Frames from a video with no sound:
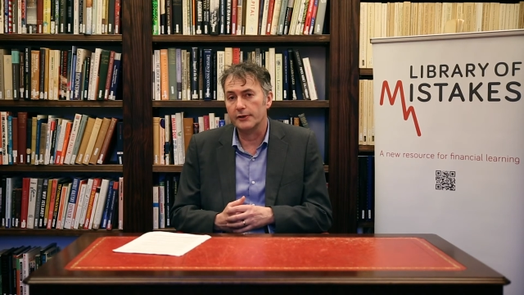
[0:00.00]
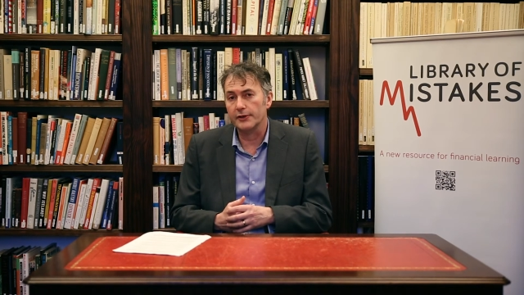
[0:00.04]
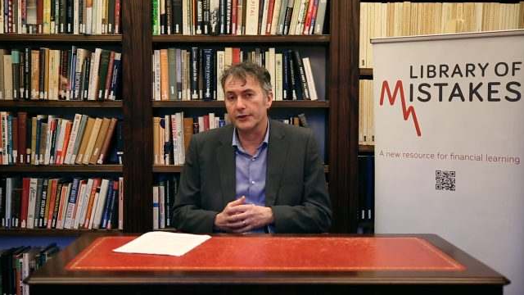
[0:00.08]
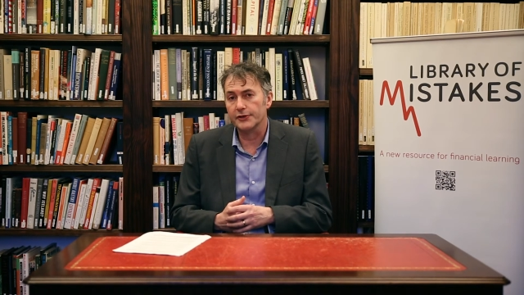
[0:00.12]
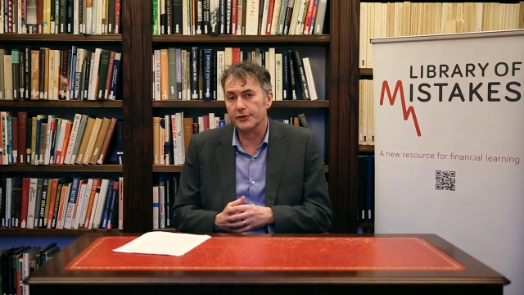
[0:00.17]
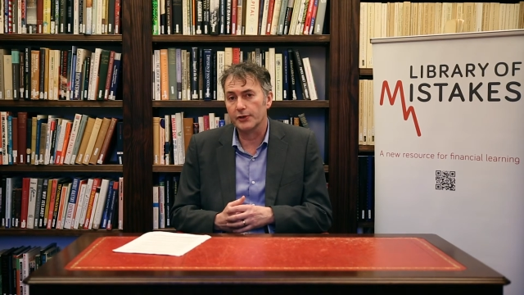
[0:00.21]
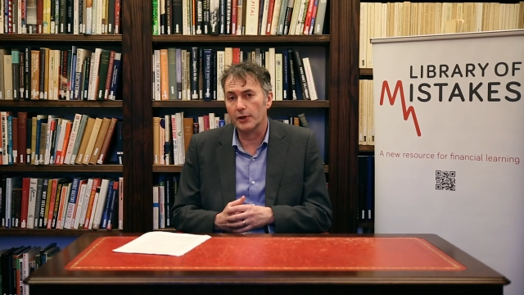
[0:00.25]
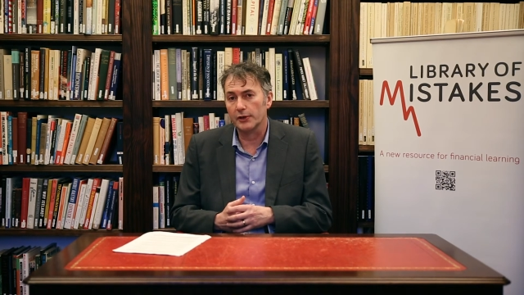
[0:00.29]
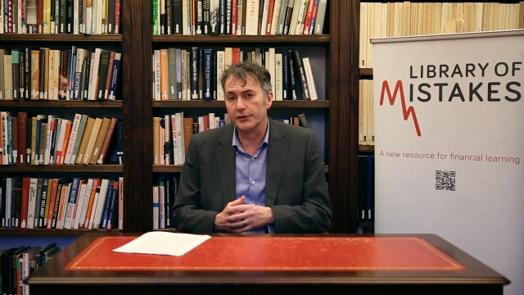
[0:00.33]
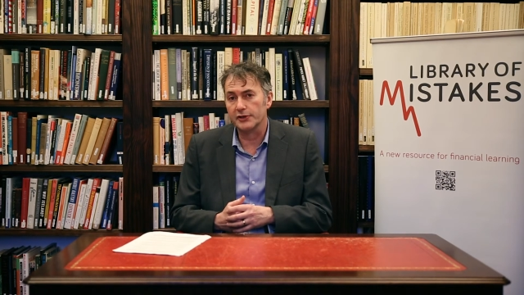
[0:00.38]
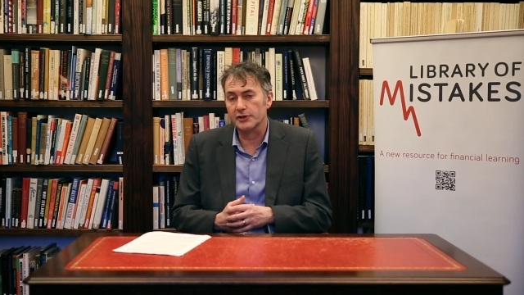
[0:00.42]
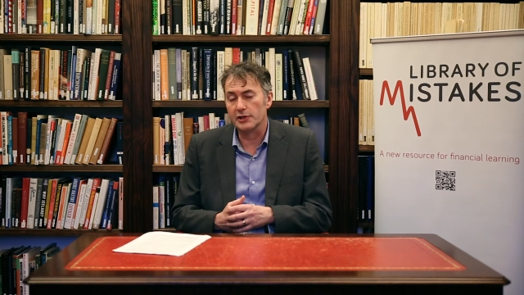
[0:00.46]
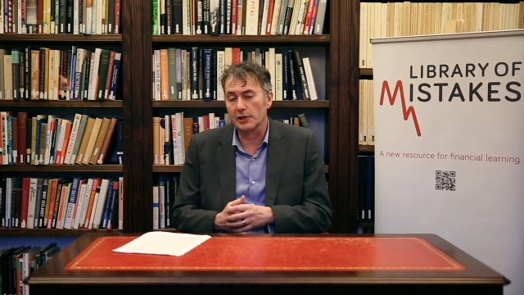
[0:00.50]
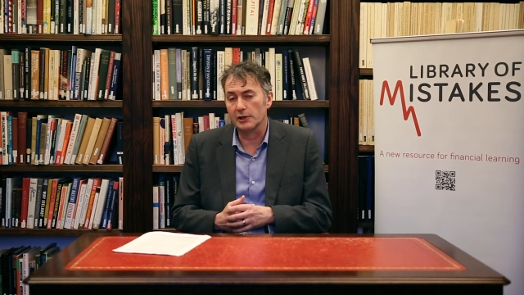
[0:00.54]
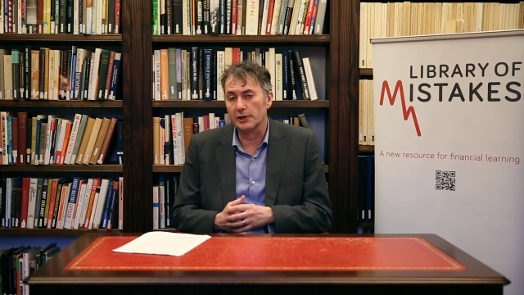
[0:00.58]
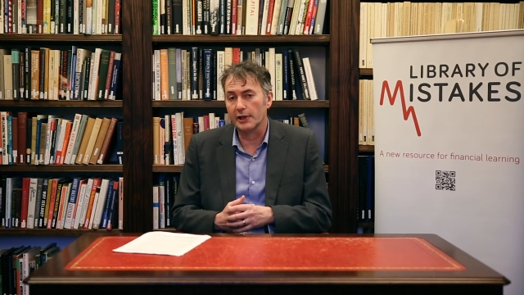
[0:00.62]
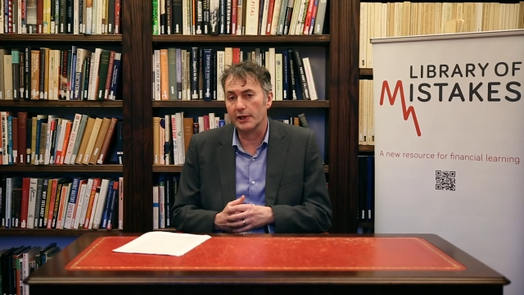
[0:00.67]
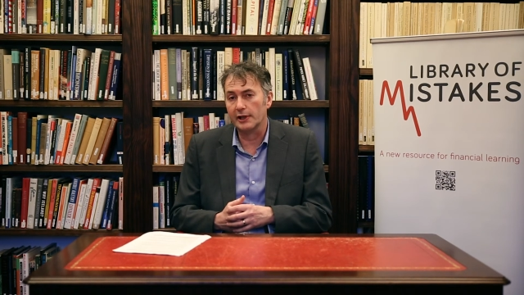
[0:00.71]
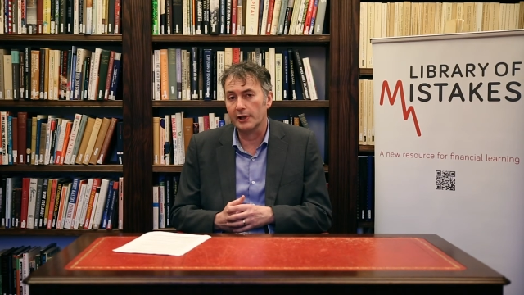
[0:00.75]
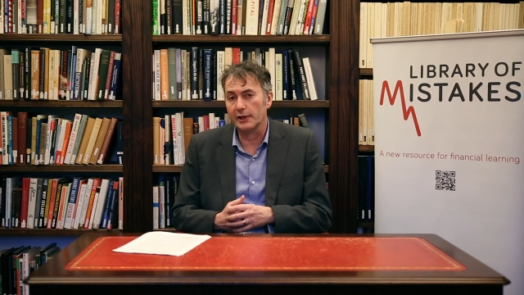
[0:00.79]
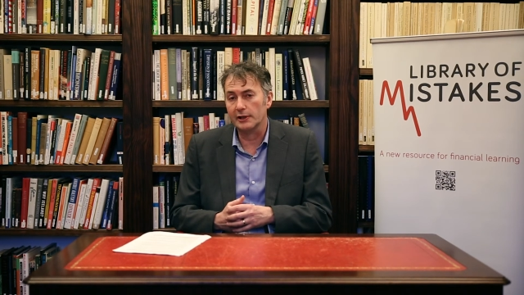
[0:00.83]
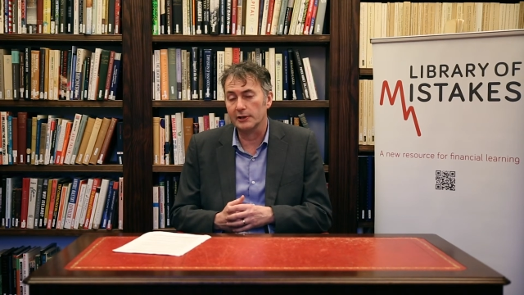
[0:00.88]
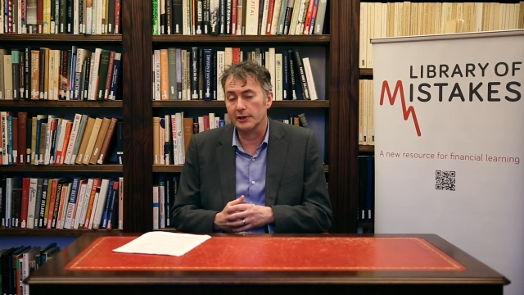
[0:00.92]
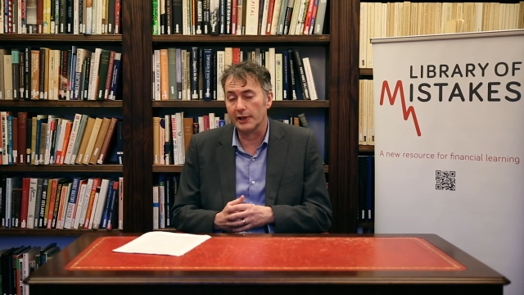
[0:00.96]
Scottish
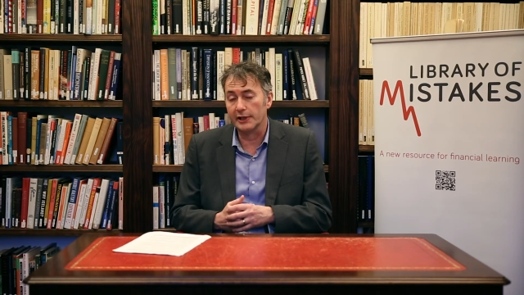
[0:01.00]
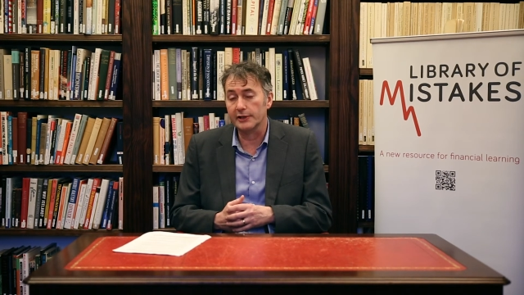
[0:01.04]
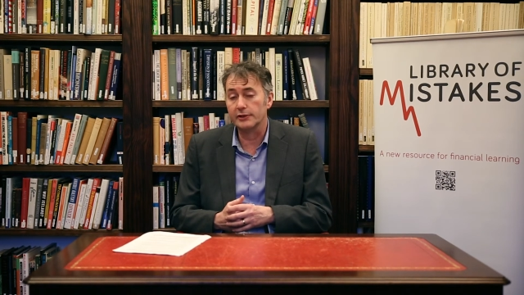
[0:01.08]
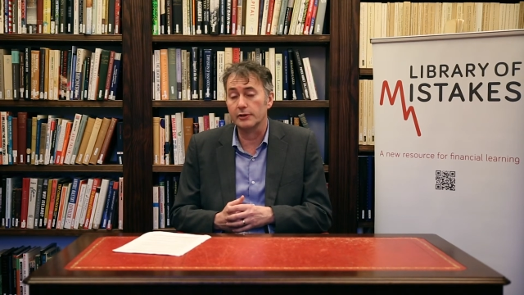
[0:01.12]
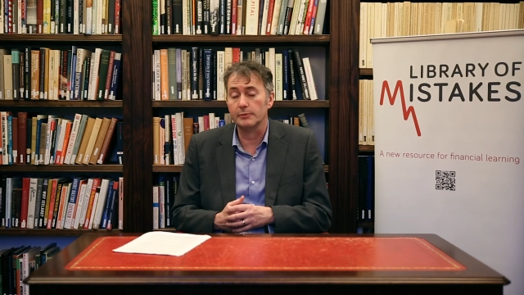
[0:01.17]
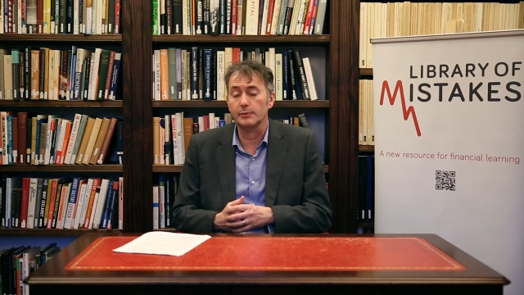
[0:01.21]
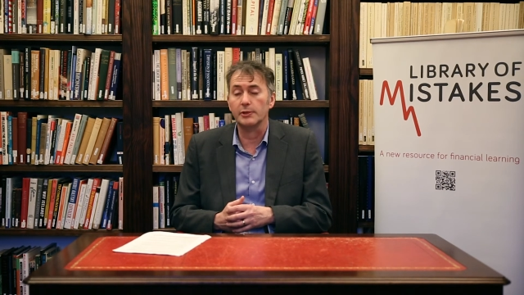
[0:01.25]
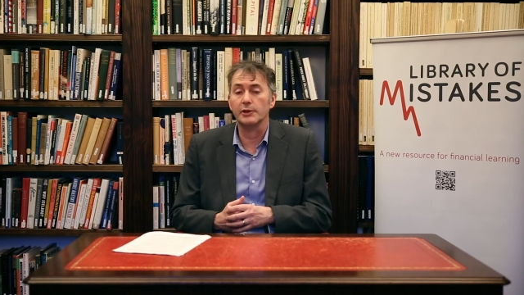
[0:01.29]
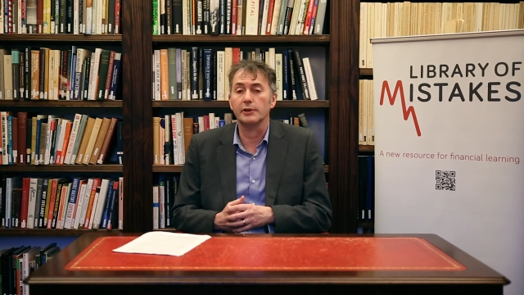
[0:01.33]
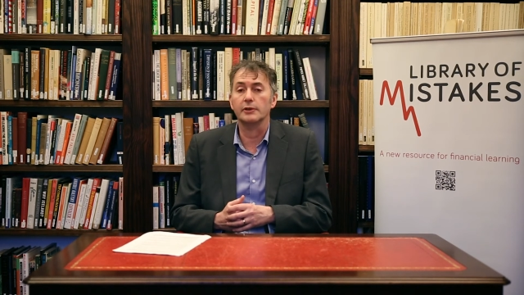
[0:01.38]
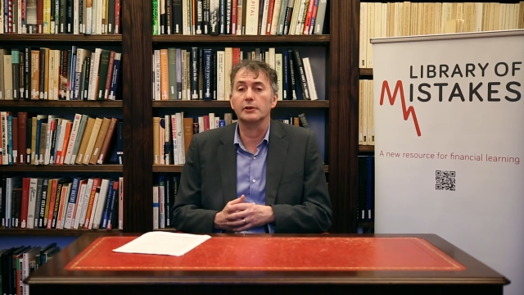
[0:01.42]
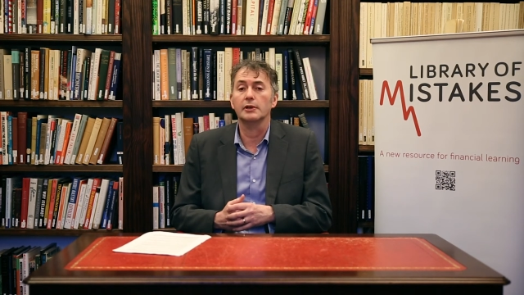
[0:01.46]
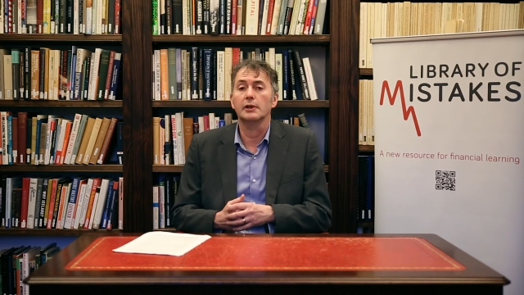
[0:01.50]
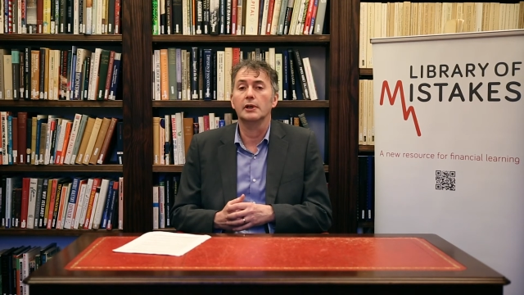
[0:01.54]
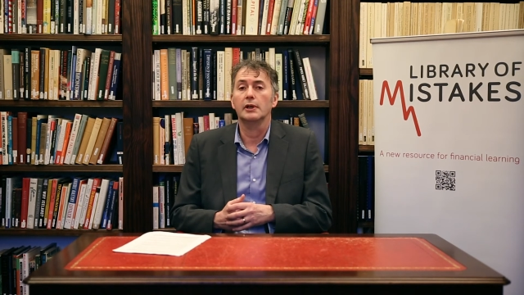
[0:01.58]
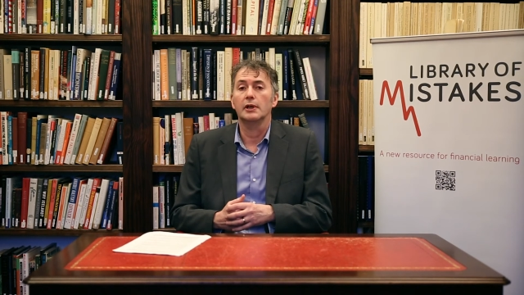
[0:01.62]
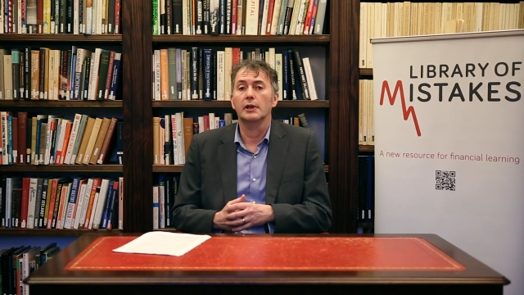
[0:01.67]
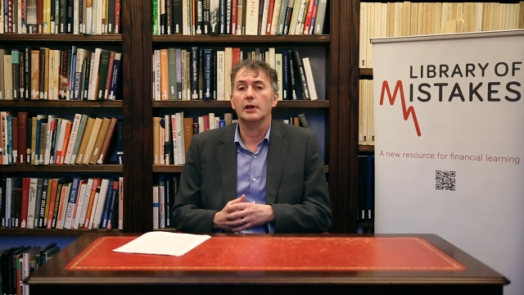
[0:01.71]
Enlightenment,